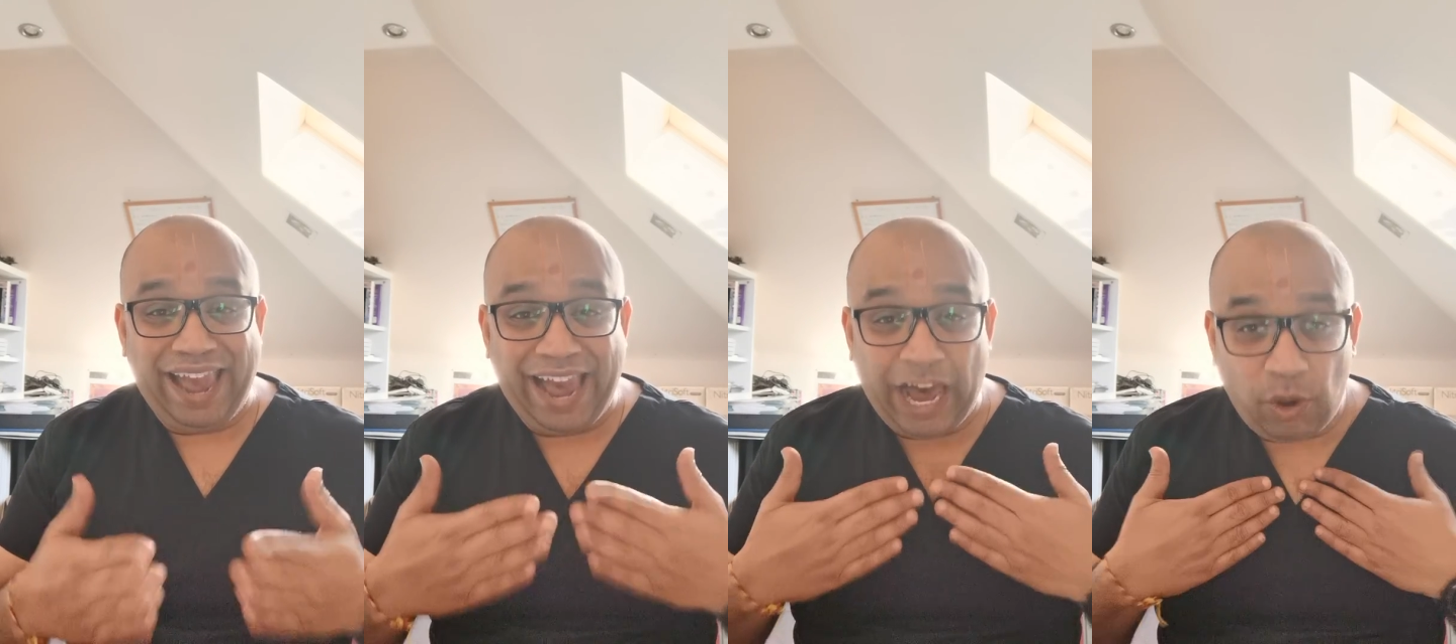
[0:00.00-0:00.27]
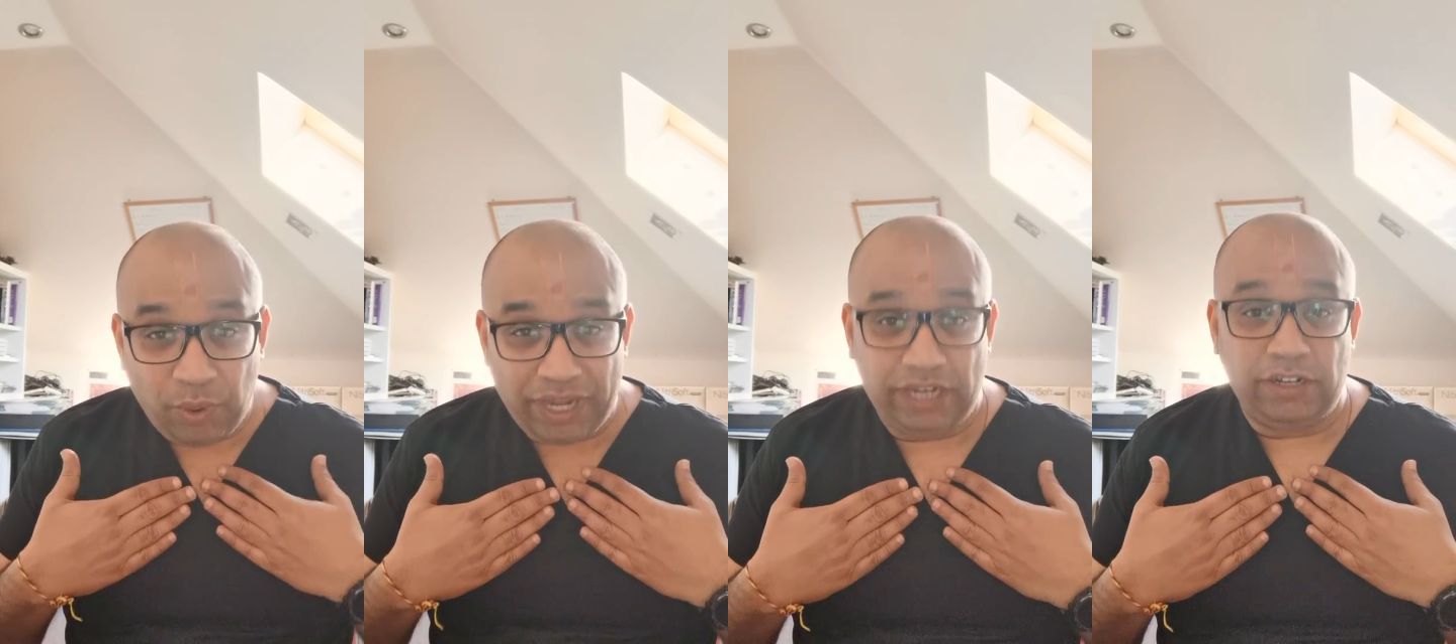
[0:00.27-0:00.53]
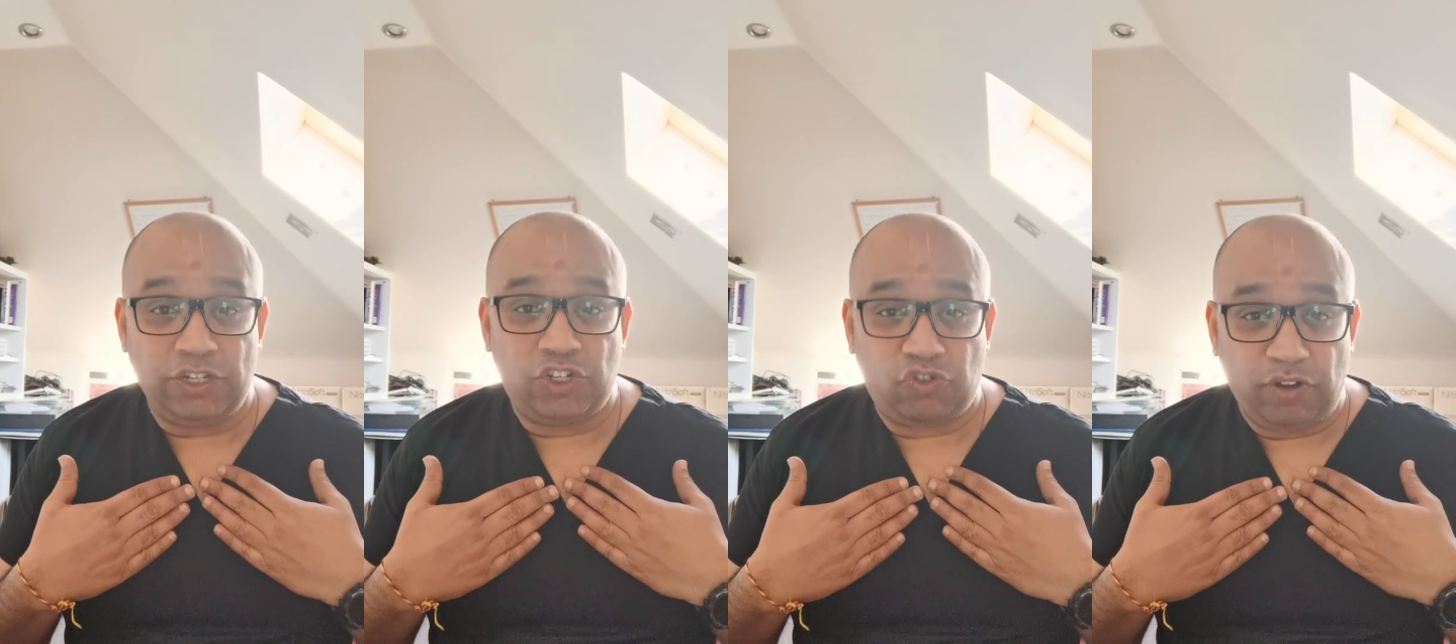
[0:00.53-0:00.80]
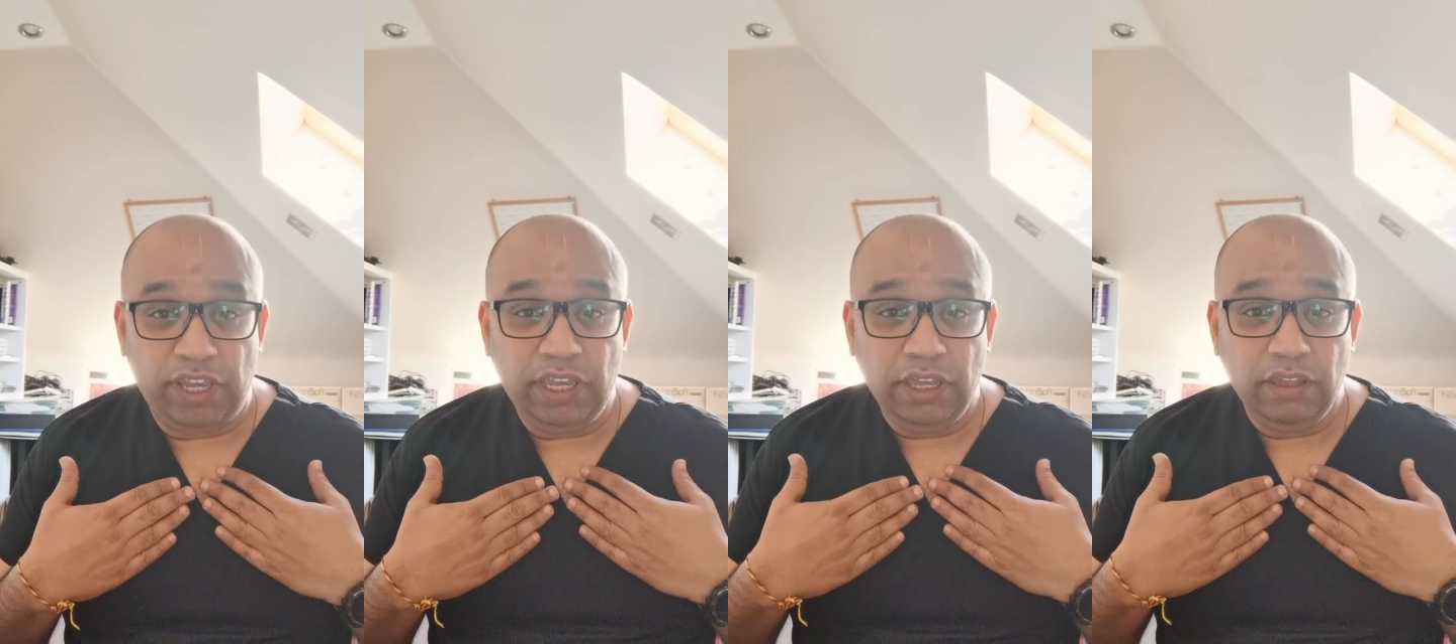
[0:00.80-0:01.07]
our
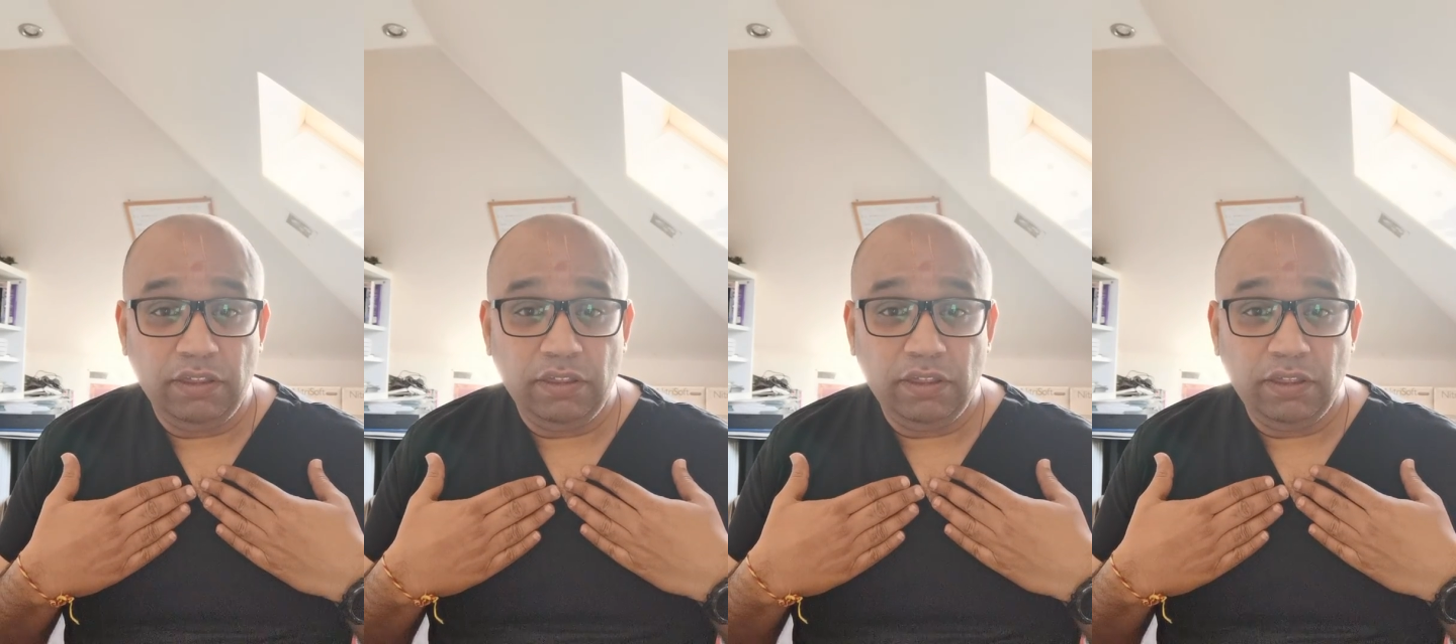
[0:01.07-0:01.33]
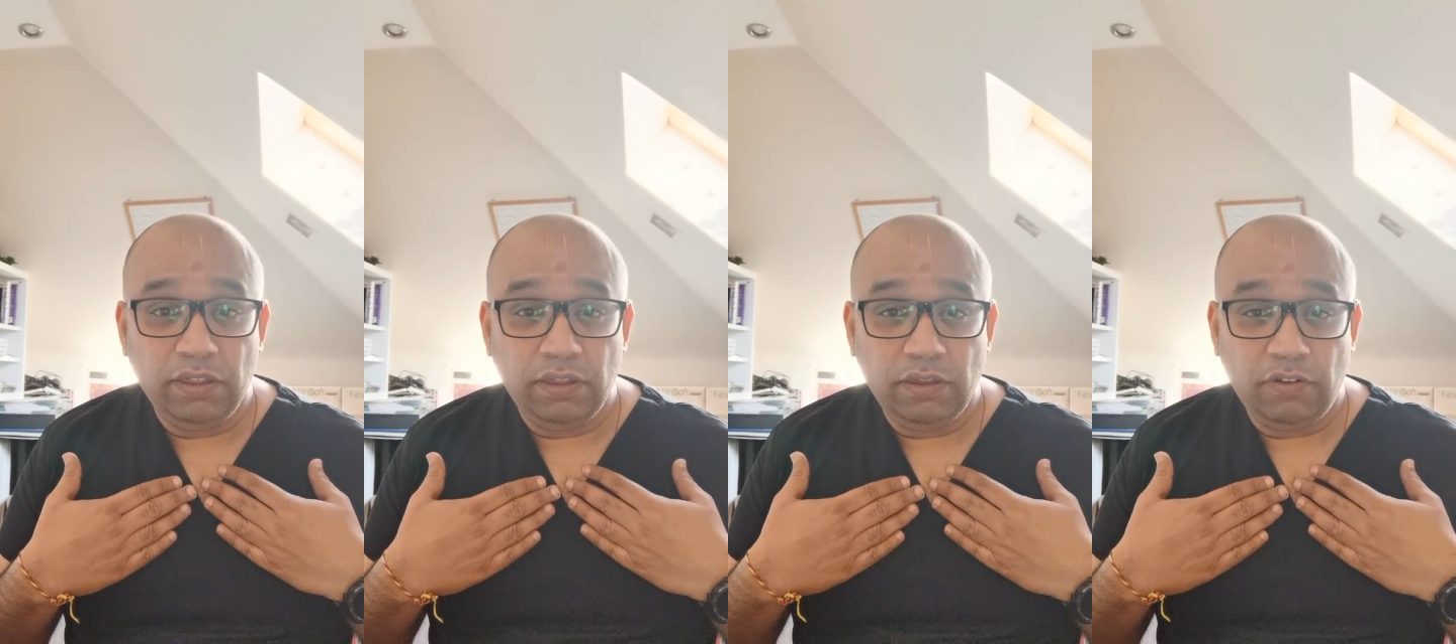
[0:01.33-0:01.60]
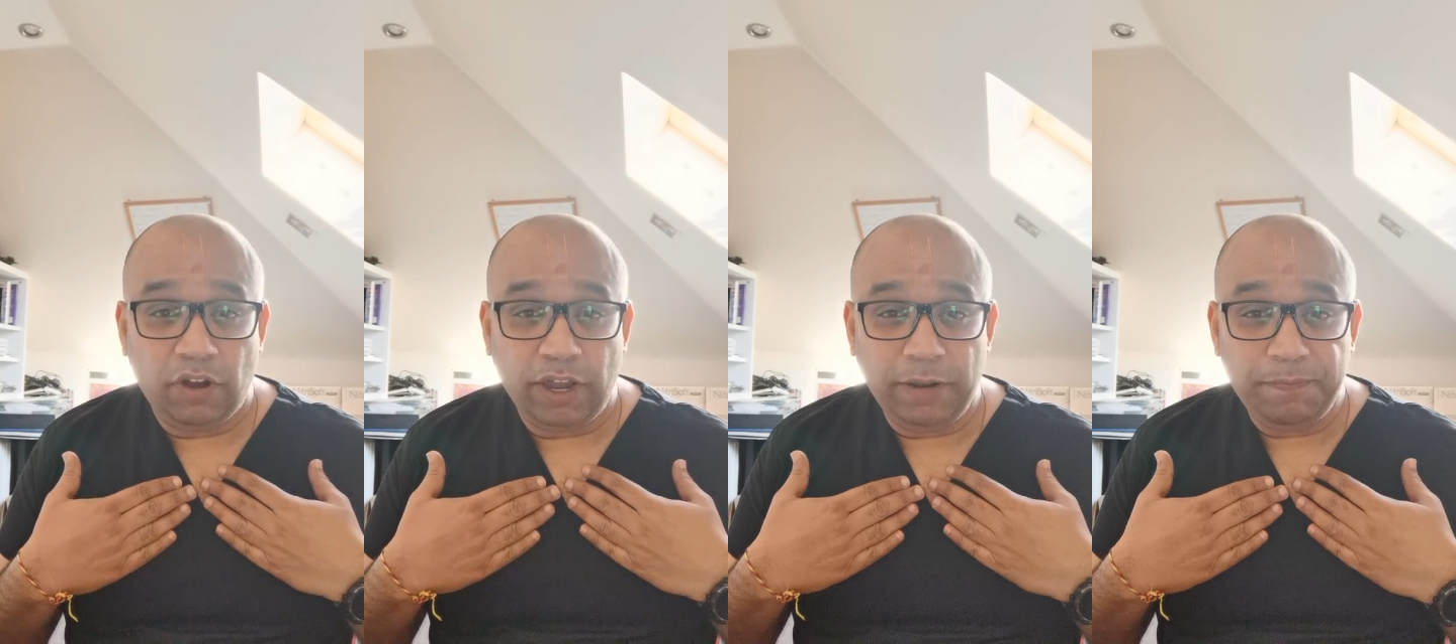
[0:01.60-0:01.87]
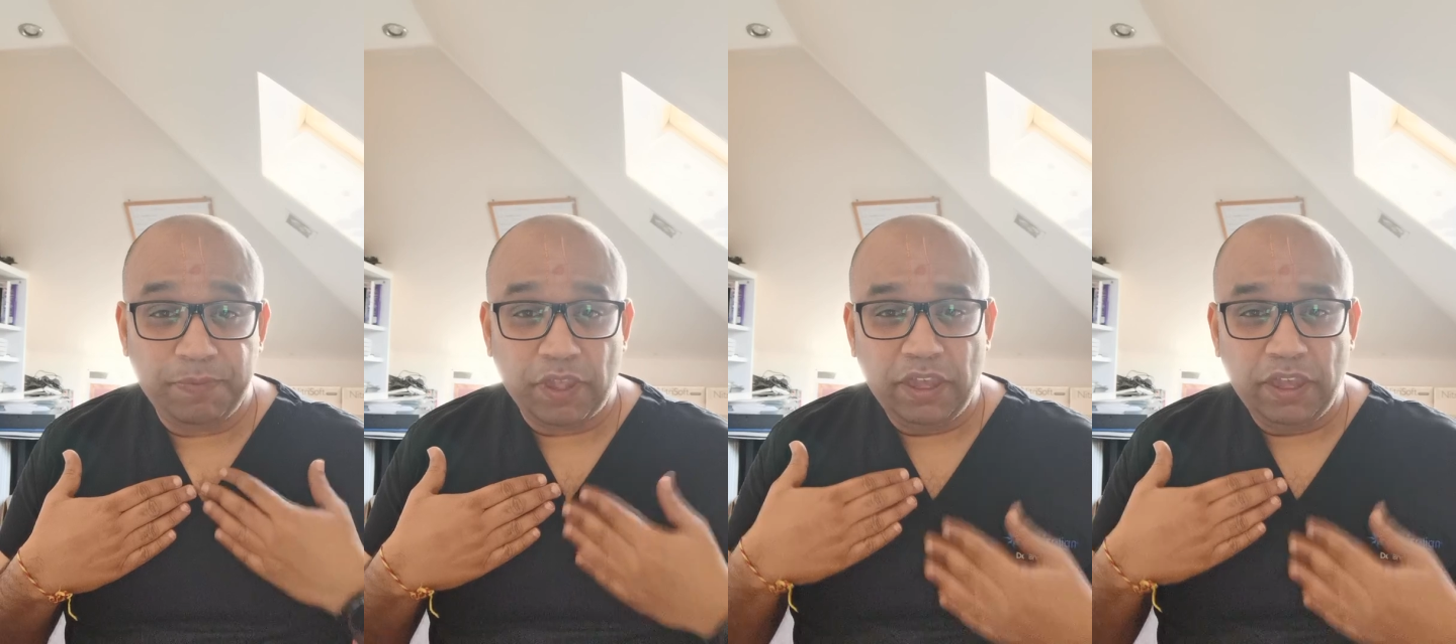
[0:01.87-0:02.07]
industry, right?